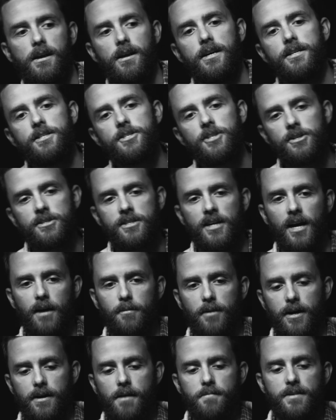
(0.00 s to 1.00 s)
It took
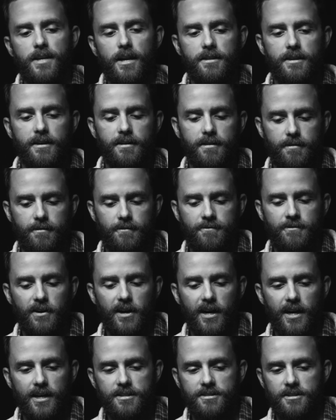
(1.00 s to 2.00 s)
time. I mean, I think
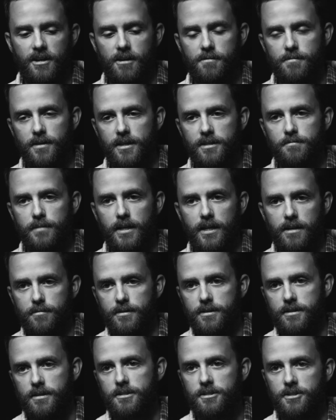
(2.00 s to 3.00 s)
for us, our best medium
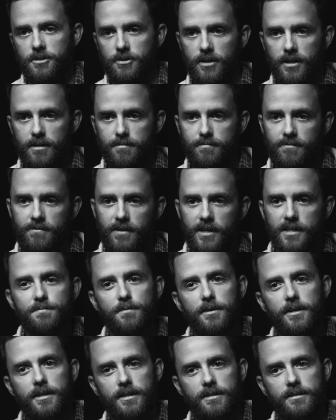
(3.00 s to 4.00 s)
is Instagram.
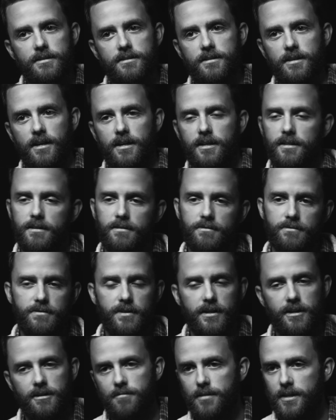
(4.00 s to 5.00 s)
Facebook is kind of
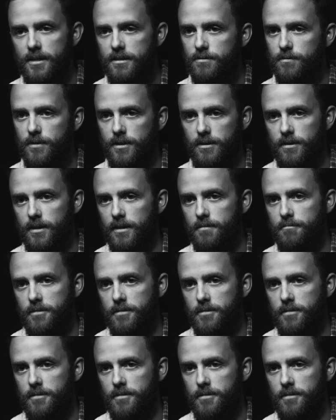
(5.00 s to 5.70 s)
hit or miss. We don't get